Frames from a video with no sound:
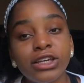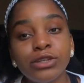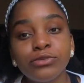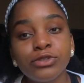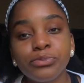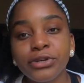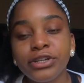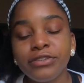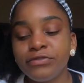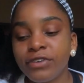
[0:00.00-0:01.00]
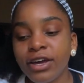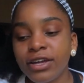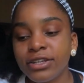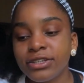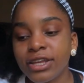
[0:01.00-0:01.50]
it was pretty
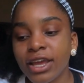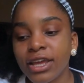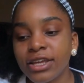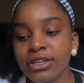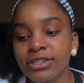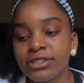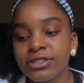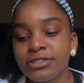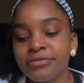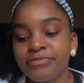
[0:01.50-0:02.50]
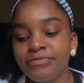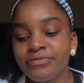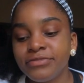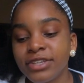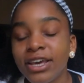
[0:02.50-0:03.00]
fun and
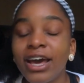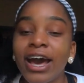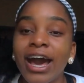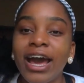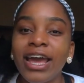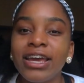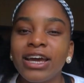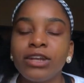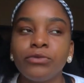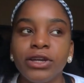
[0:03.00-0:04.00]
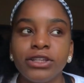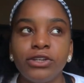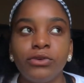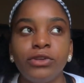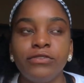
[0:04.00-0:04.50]
I had worked
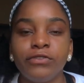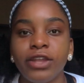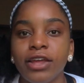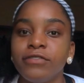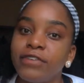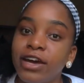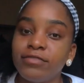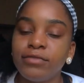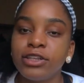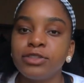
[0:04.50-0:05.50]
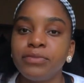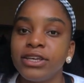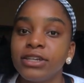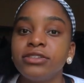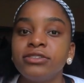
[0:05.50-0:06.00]
there only for like five months
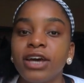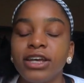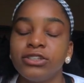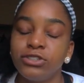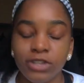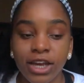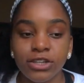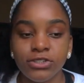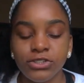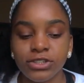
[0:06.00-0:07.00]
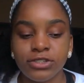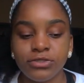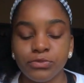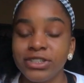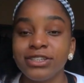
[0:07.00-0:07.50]
because I had
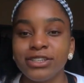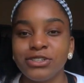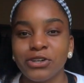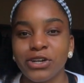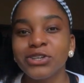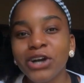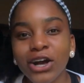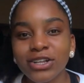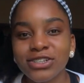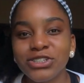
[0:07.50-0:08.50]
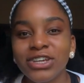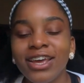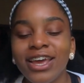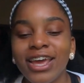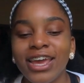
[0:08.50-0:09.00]
just recently started college
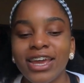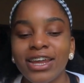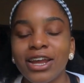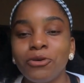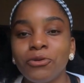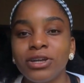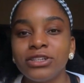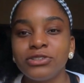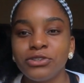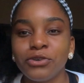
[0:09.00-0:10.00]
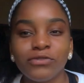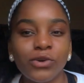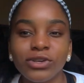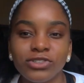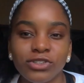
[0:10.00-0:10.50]
and I wanted to, you know,
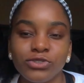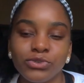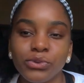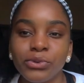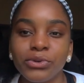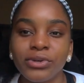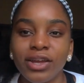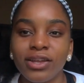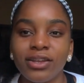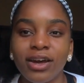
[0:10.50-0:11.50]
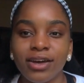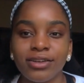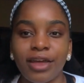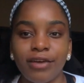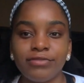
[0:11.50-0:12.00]
focus on school and
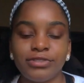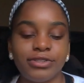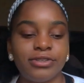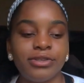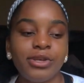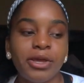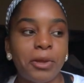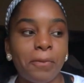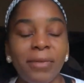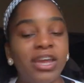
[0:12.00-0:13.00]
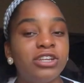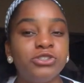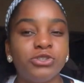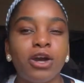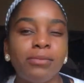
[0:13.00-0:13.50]
not have to
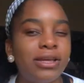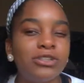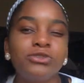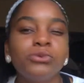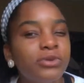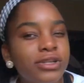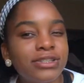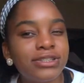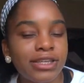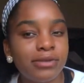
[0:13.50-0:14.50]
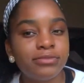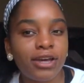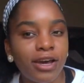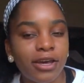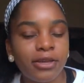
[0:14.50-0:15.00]
manage a job and school at the same
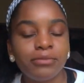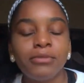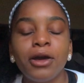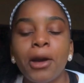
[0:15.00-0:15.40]
time.